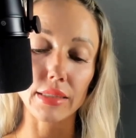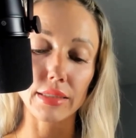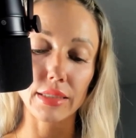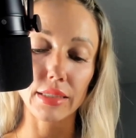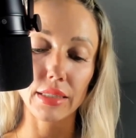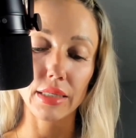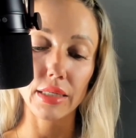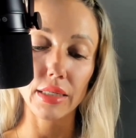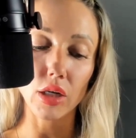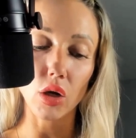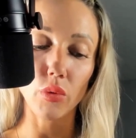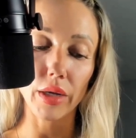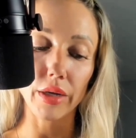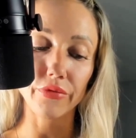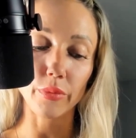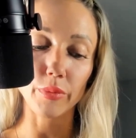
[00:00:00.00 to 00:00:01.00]
heat
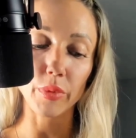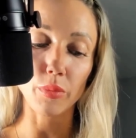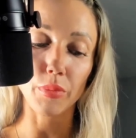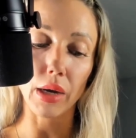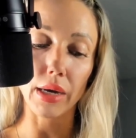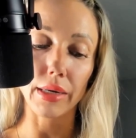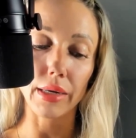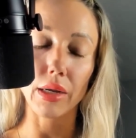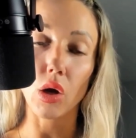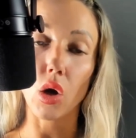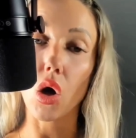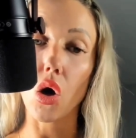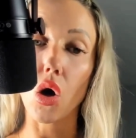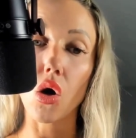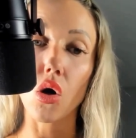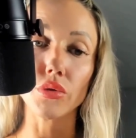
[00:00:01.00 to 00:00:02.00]
away from your body
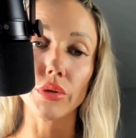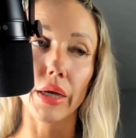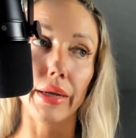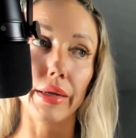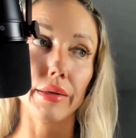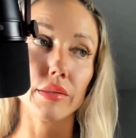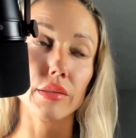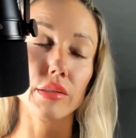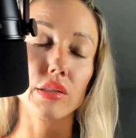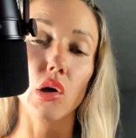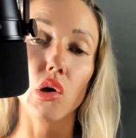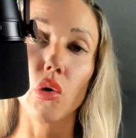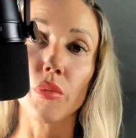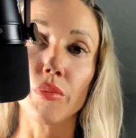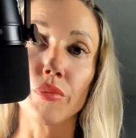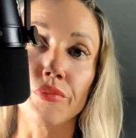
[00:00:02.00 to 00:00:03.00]
all night.
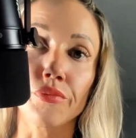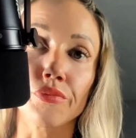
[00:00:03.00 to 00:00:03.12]
So